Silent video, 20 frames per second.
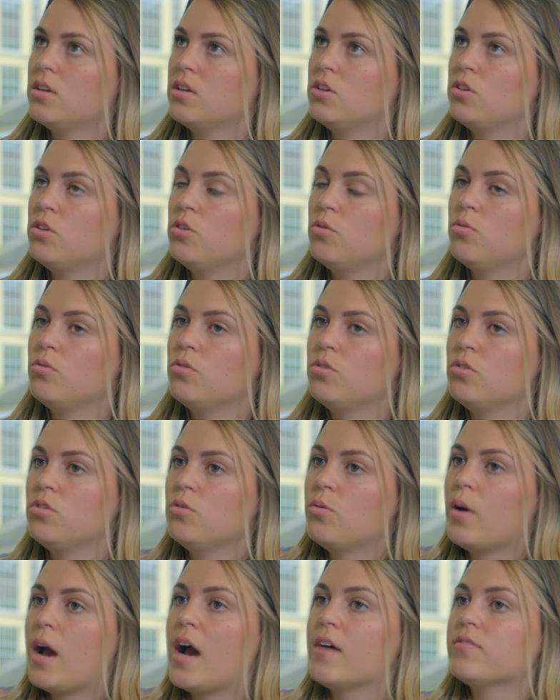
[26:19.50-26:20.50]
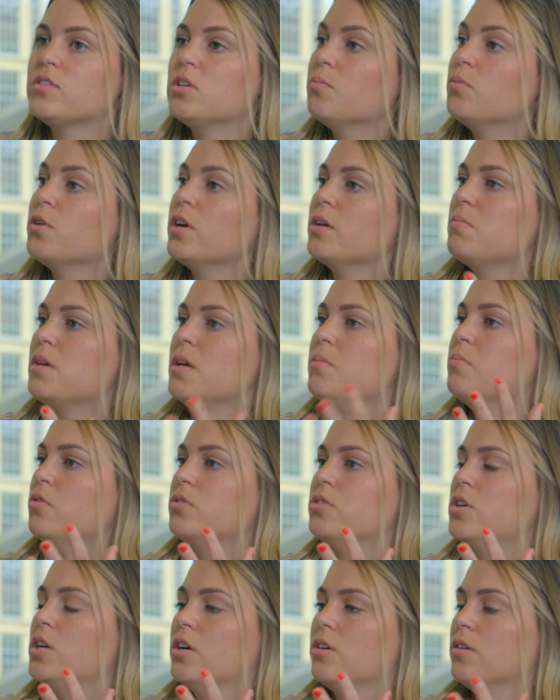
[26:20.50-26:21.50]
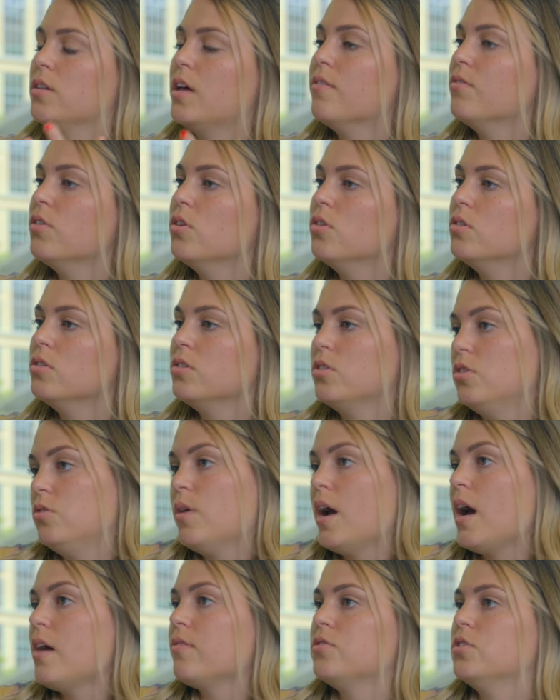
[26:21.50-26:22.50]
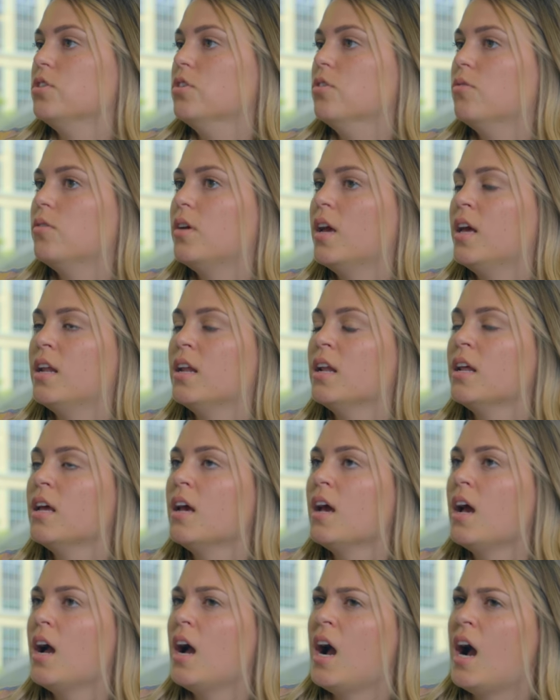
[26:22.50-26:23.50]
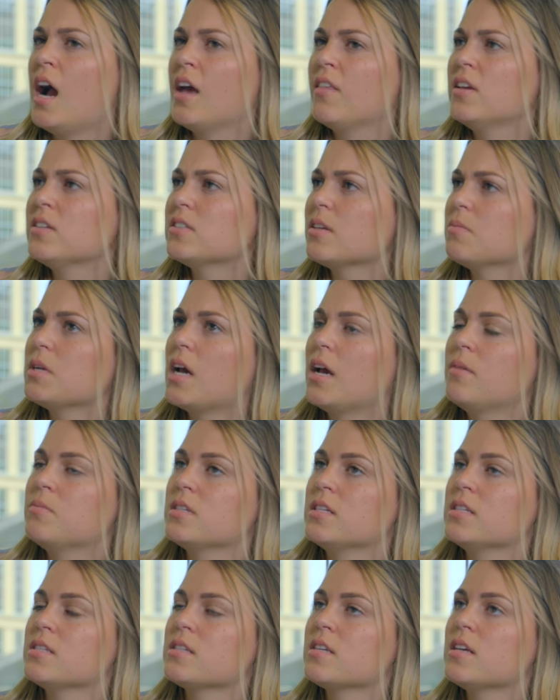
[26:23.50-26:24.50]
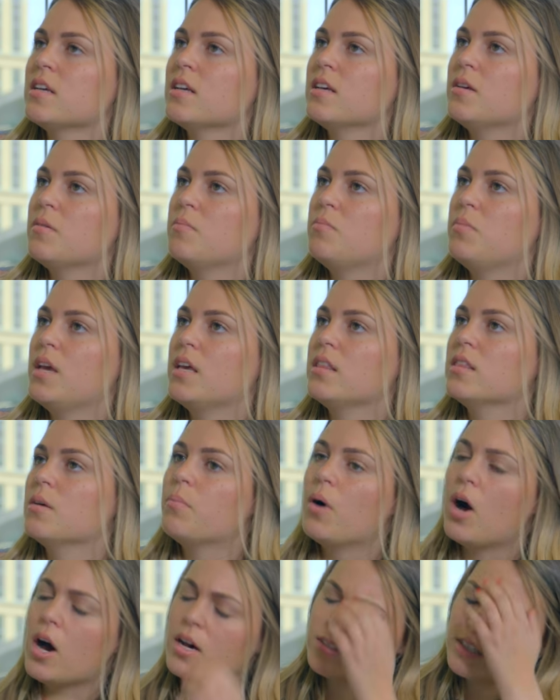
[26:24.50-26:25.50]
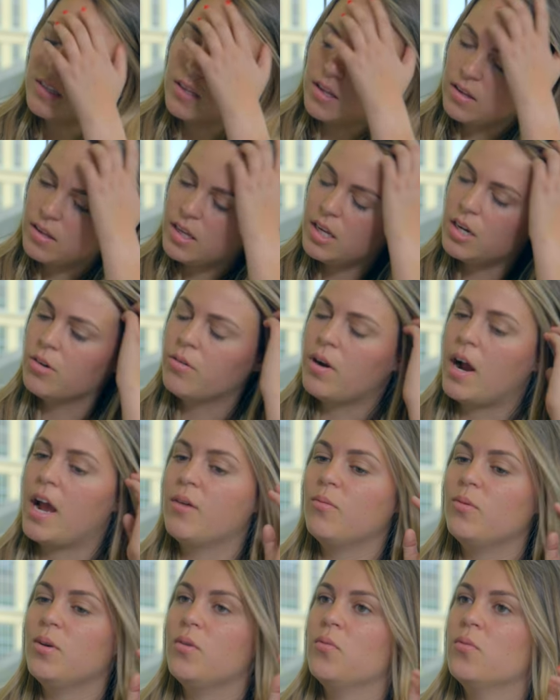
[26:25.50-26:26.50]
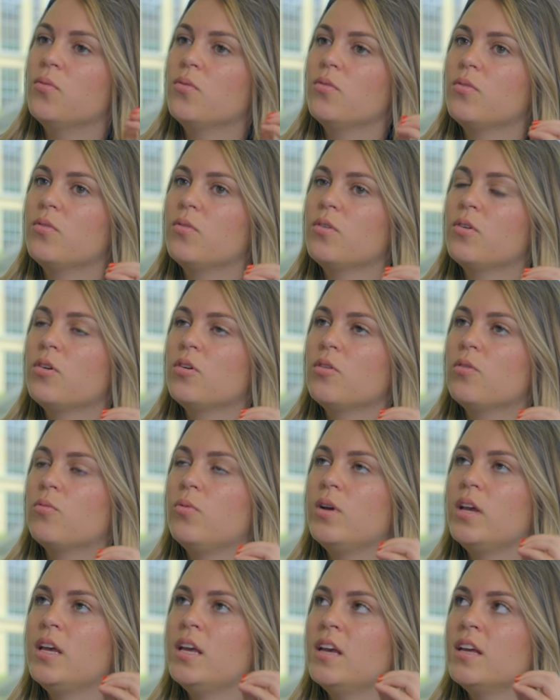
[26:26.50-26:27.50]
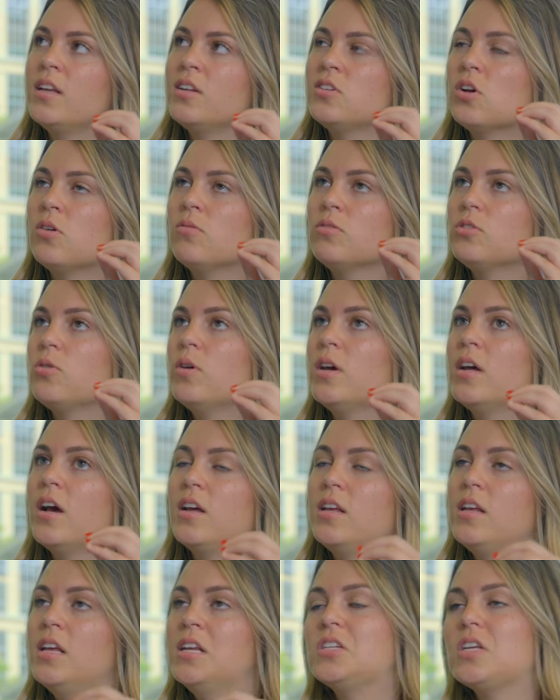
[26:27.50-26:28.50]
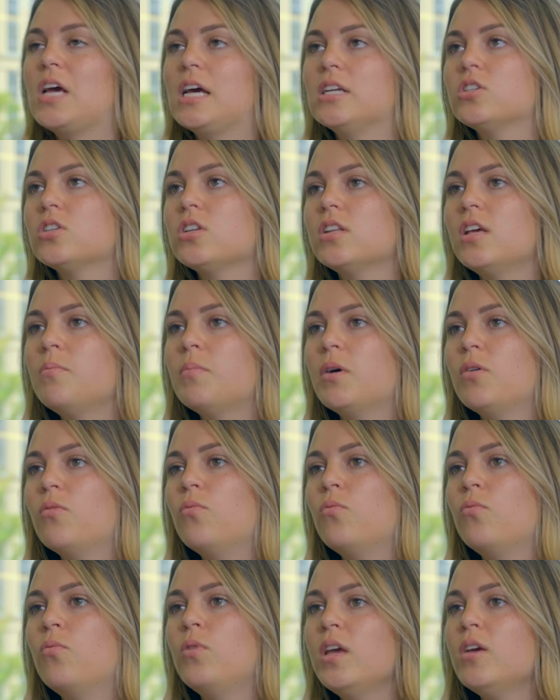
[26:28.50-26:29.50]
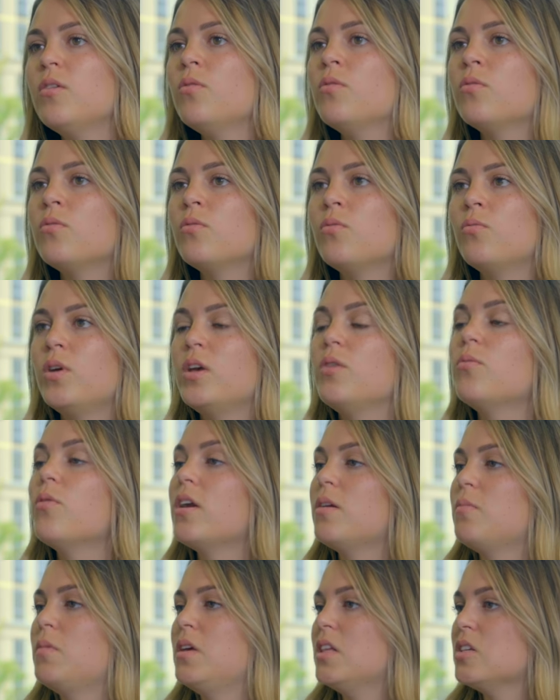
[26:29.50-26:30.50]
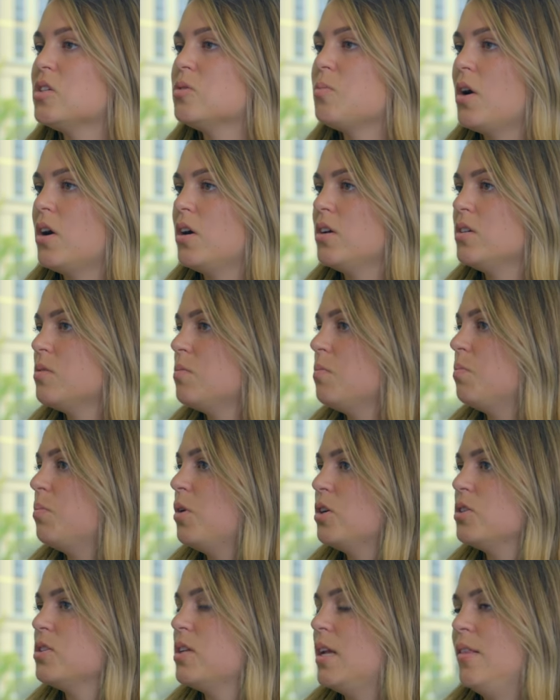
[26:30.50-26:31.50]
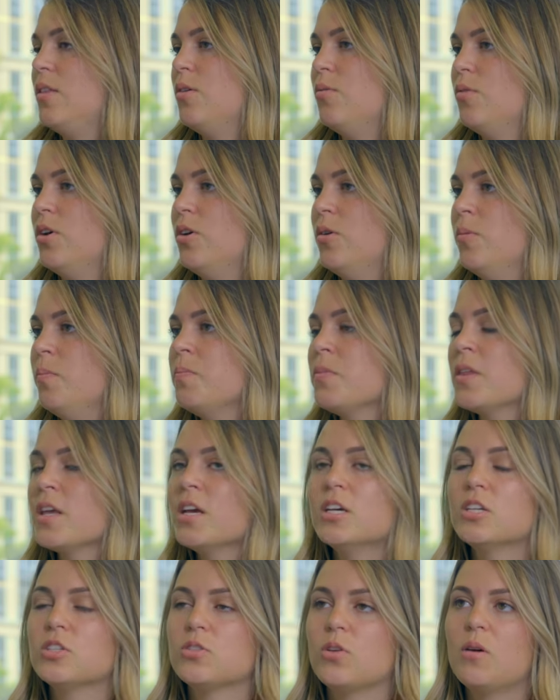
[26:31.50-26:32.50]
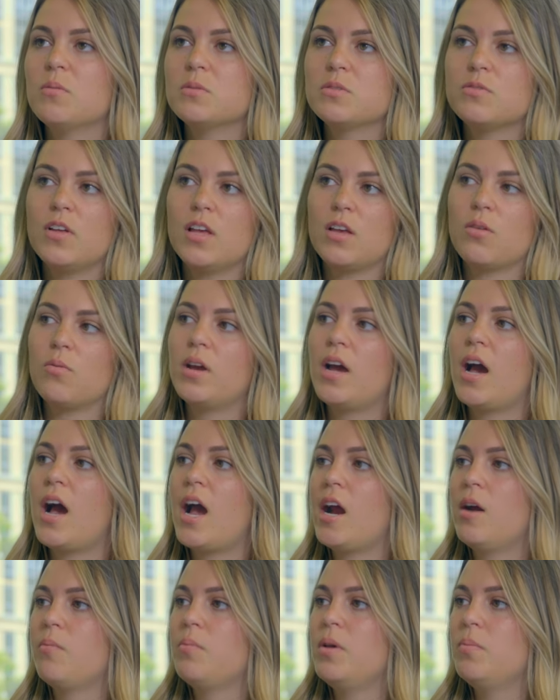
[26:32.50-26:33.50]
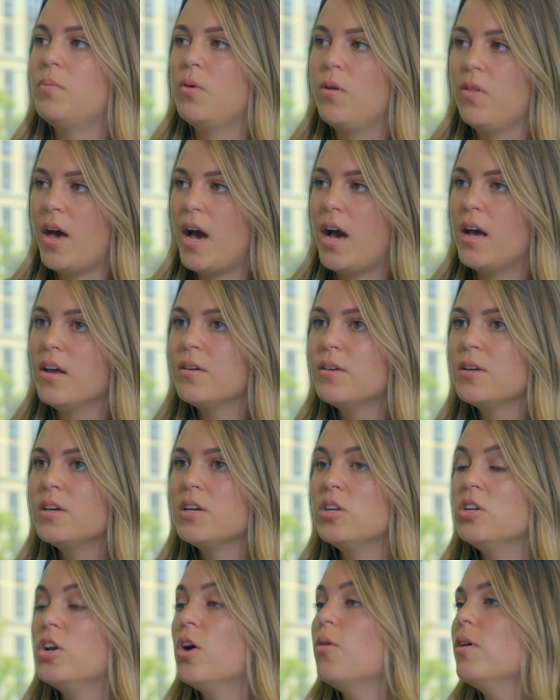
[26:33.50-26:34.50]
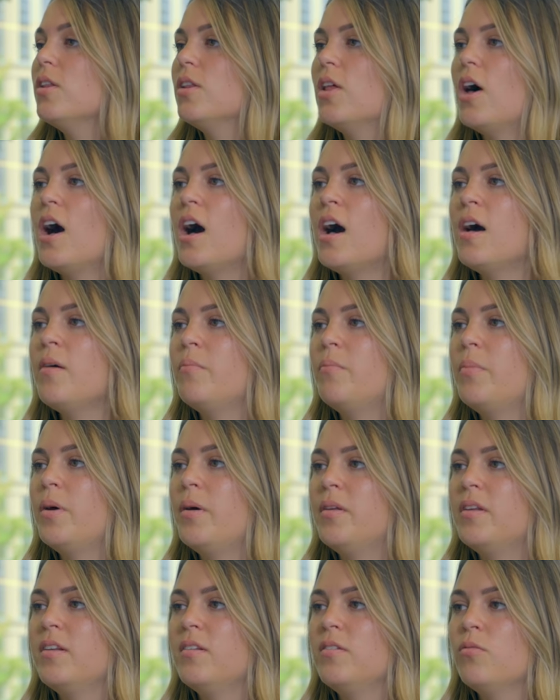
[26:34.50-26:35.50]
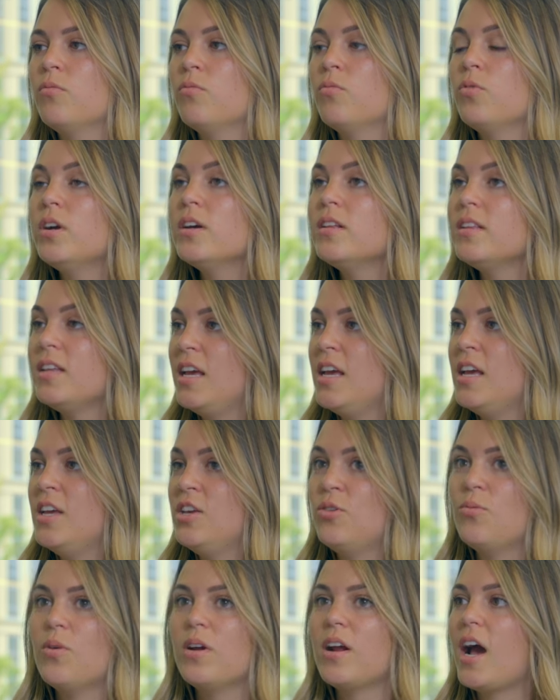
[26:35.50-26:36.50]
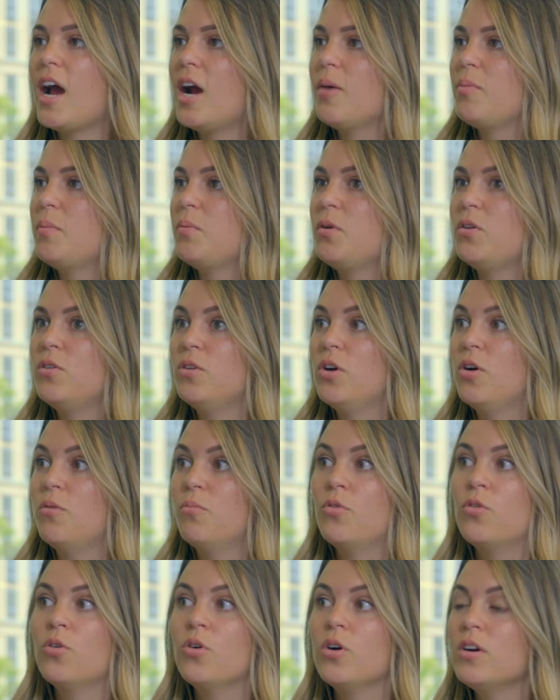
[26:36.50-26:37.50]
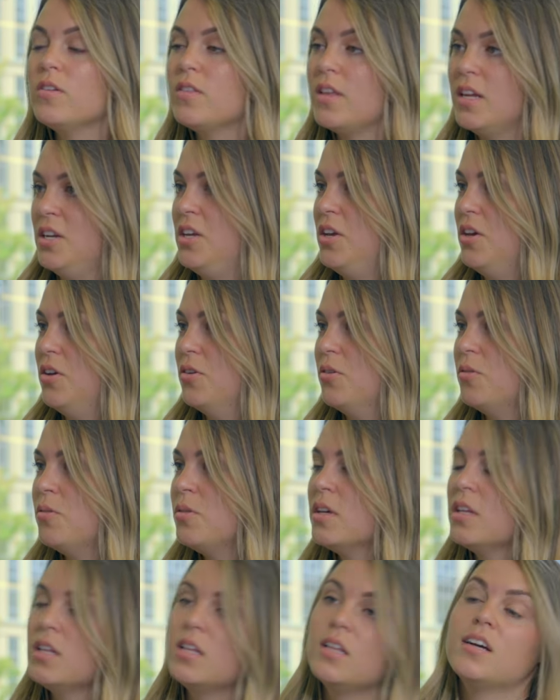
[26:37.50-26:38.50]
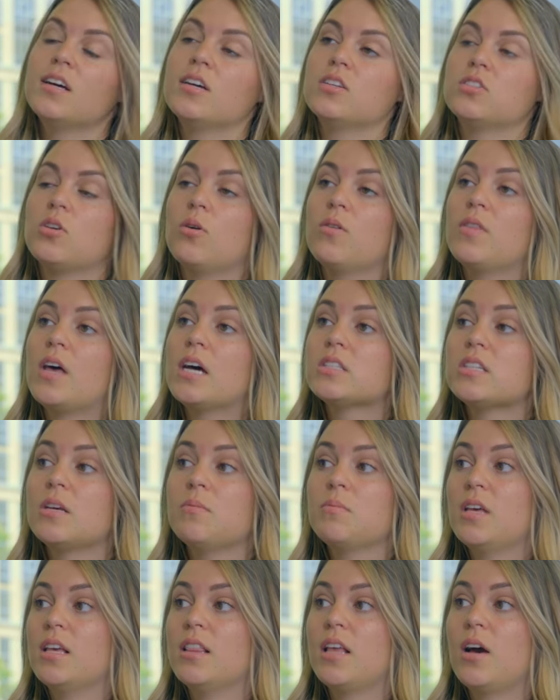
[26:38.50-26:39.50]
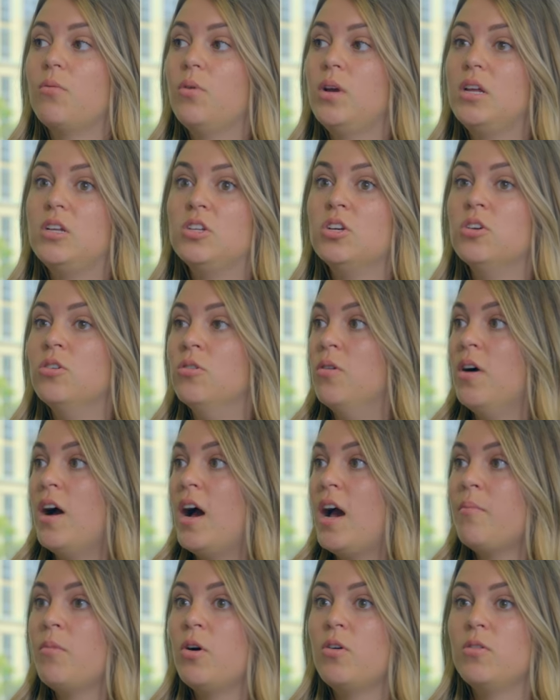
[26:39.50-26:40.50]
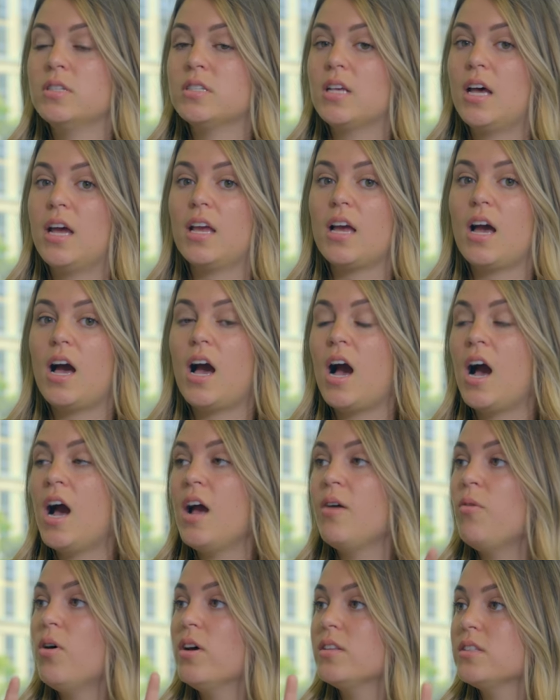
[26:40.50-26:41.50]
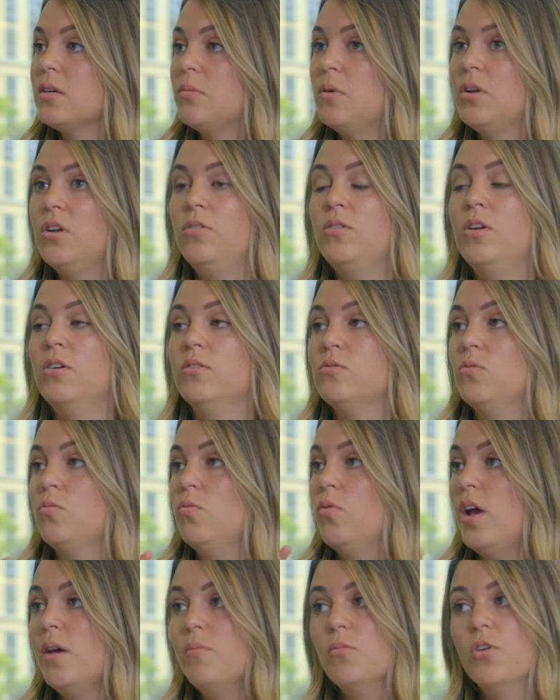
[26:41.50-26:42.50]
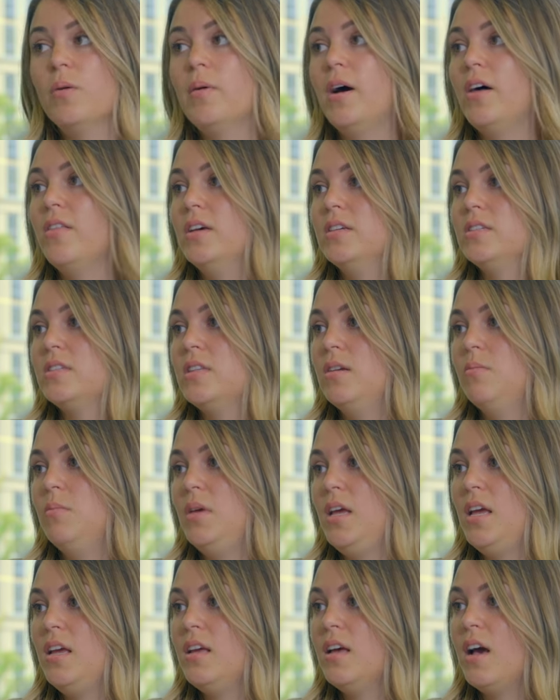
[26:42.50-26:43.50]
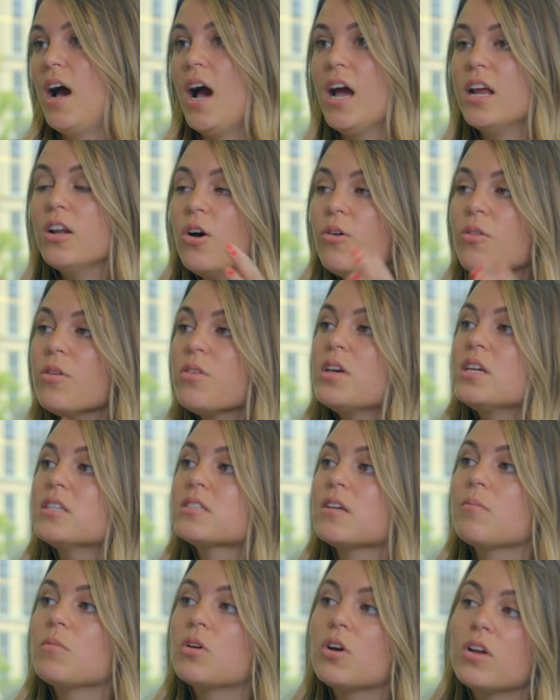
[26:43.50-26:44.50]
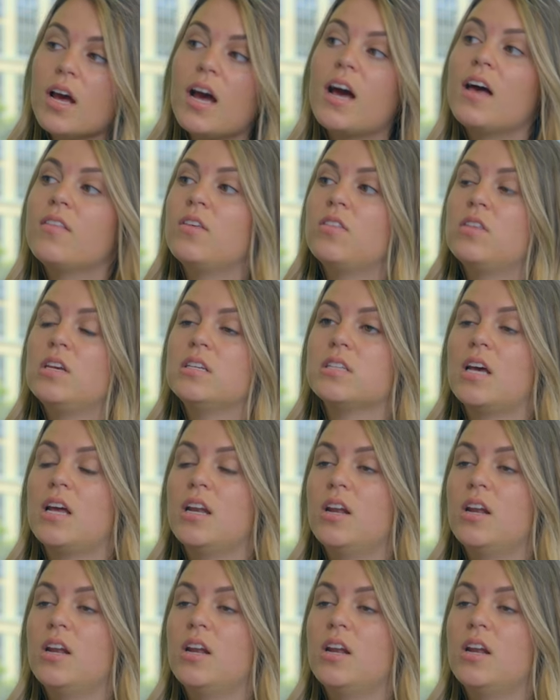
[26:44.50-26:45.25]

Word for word: you you have to bring people to your level. You have to, and I think sometimes as being the boss and the leader, right? We we don't do it intentionally but we we want to be the smartest person in the room so i almost feel like we hire people that know a lot but really you want to hire people who know more than you so and that's something that we do i'm always like i want someone who knows way more about this than me i know the things i'm good at and the things i